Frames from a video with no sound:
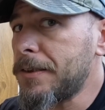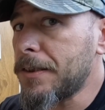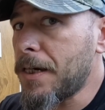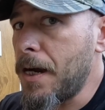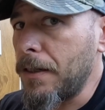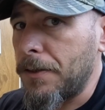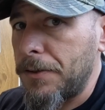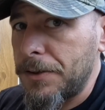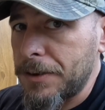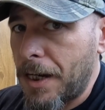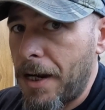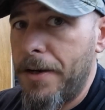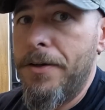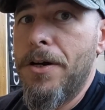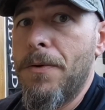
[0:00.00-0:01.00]
the colors,
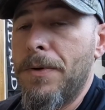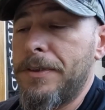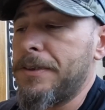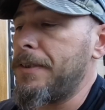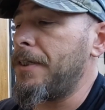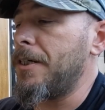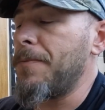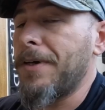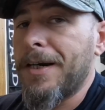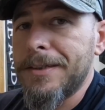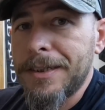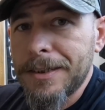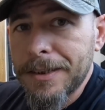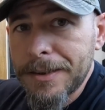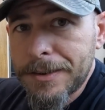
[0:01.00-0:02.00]
I know what's in here because
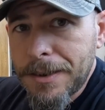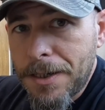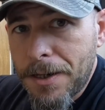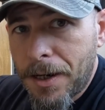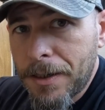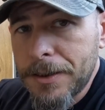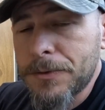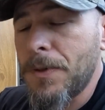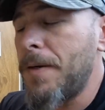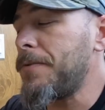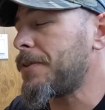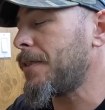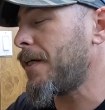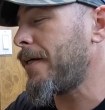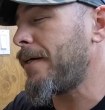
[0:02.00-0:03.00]
it listed it on its
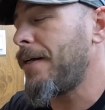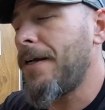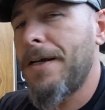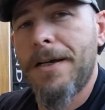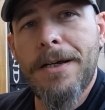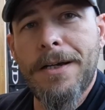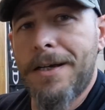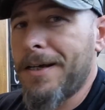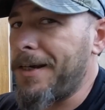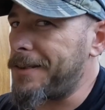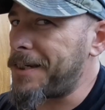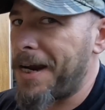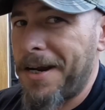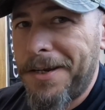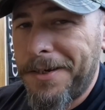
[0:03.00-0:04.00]
website. I
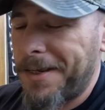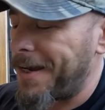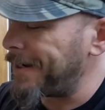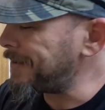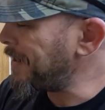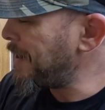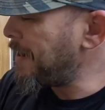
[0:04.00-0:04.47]
tell you guys,